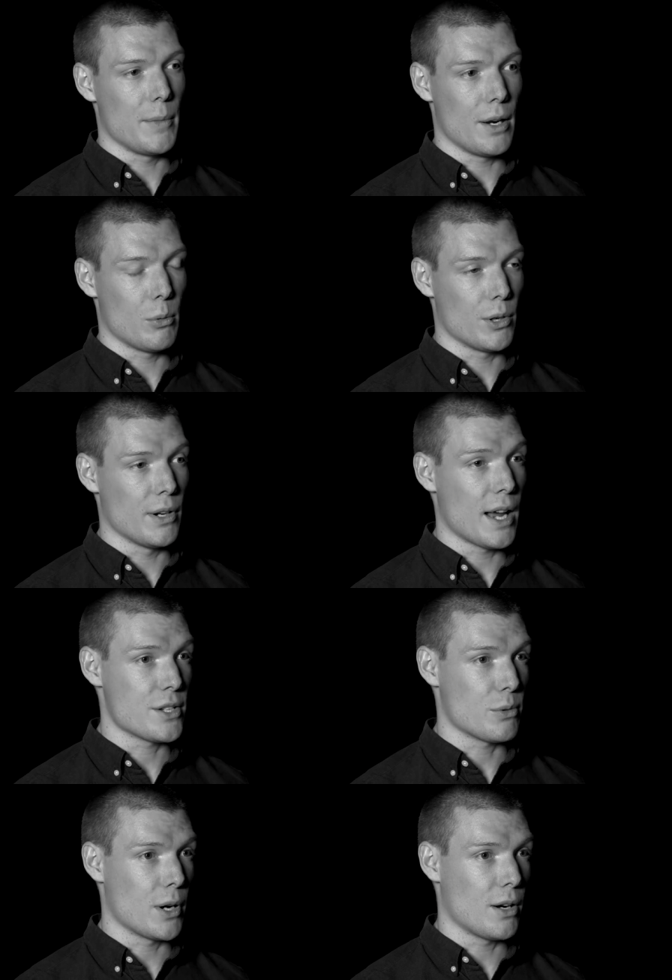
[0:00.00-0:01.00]
There were
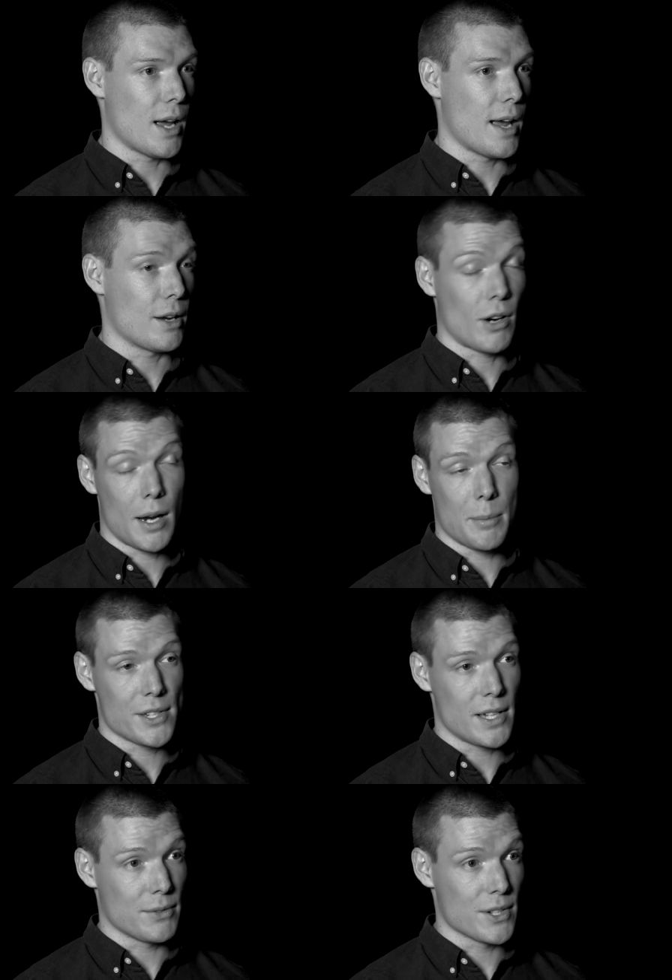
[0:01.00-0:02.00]
nights where I cried
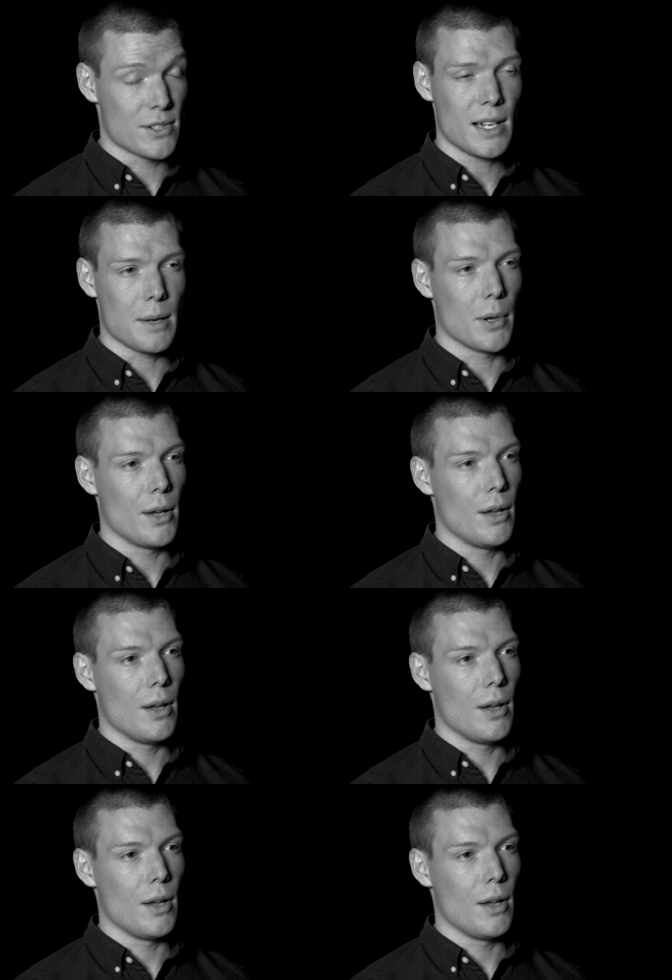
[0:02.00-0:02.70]
myself to sleep